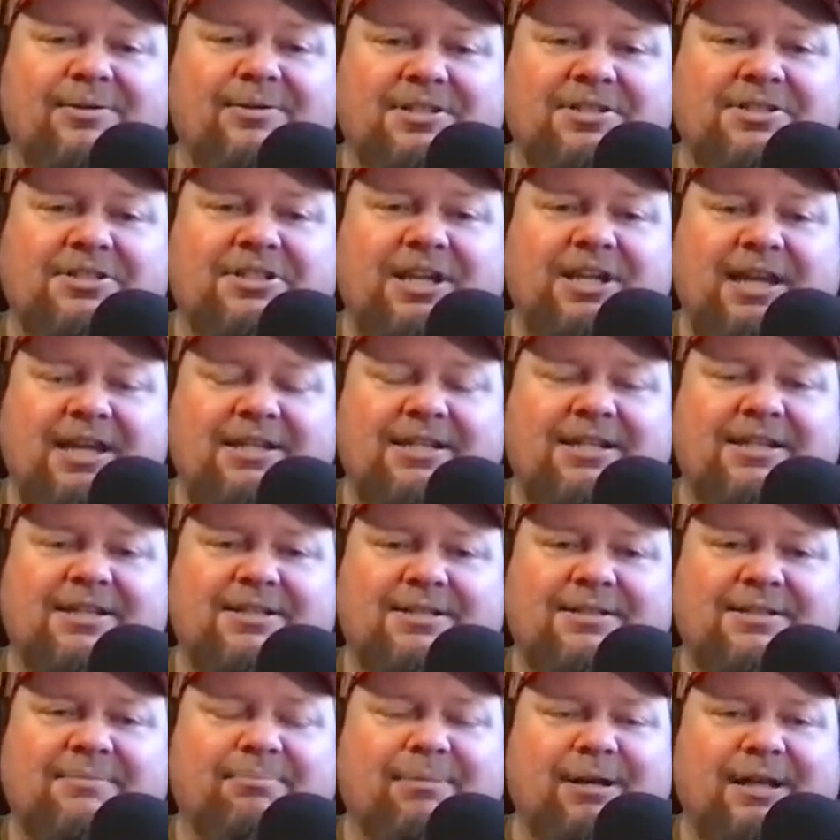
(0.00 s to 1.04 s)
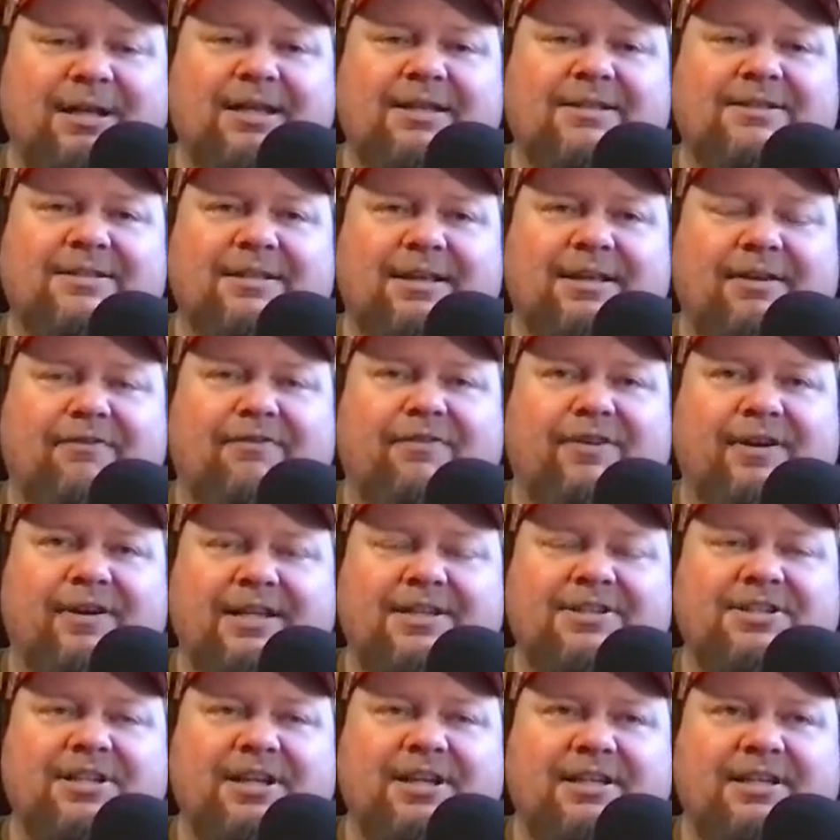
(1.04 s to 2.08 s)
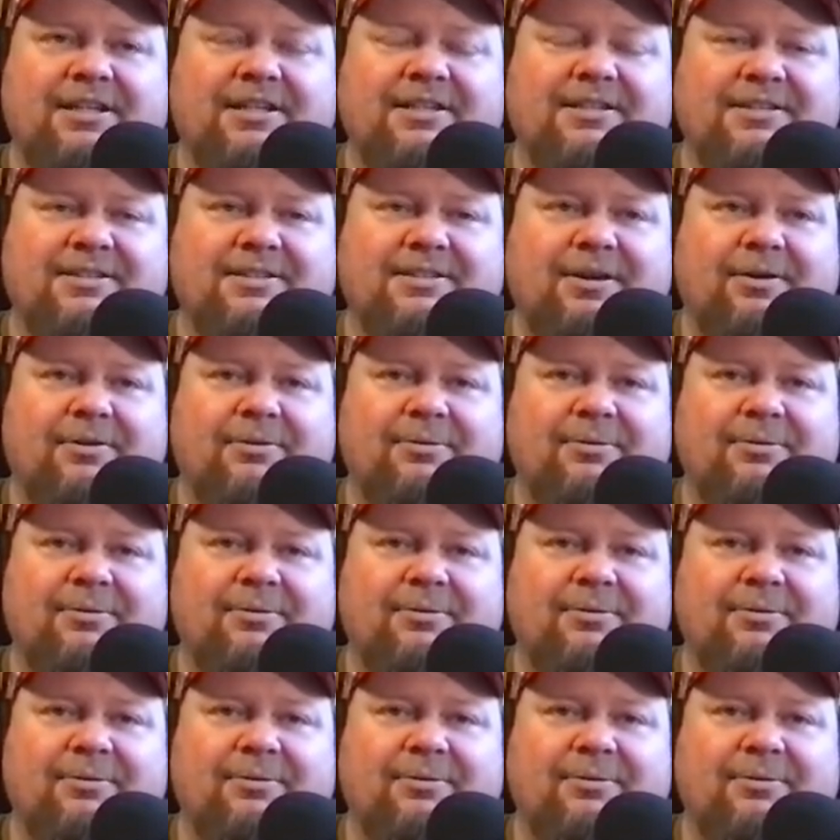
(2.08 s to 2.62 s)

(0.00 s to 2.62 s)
dude's a genius, but he's a funny genius. So